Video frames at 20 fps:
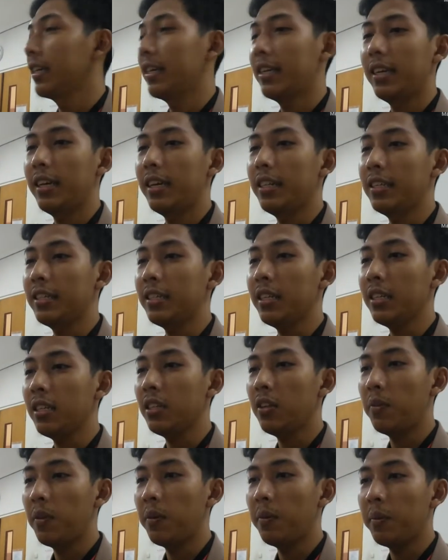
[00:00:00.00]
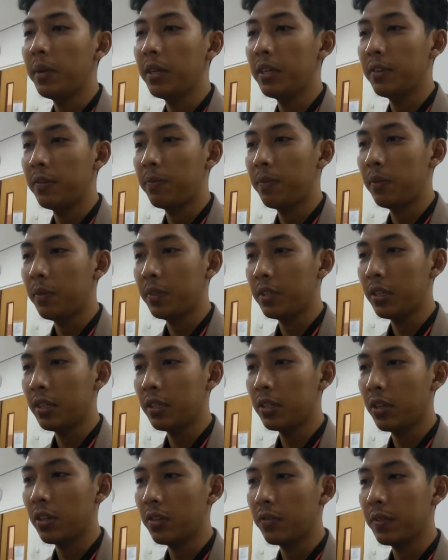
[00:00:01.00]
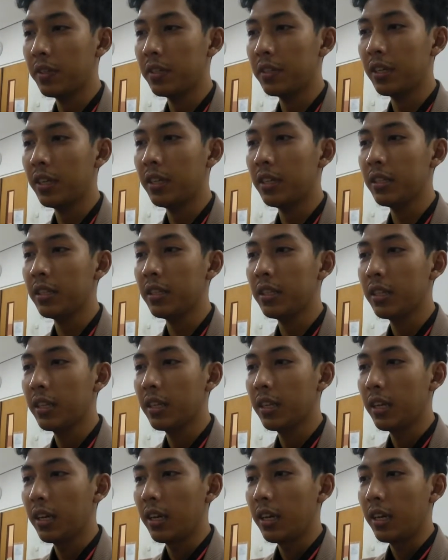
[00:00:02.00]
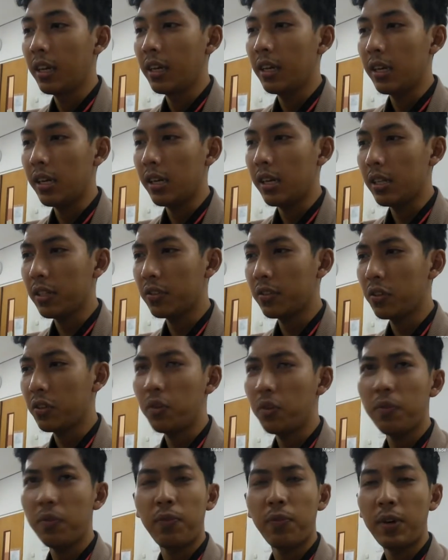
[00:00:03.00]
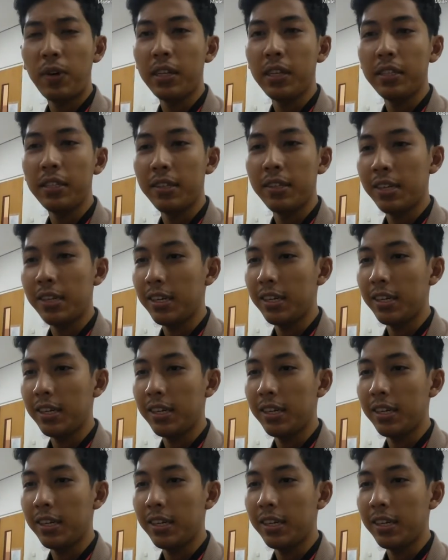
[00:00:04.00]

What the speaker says: And it started developed by Professor John Vincent Sonom Van.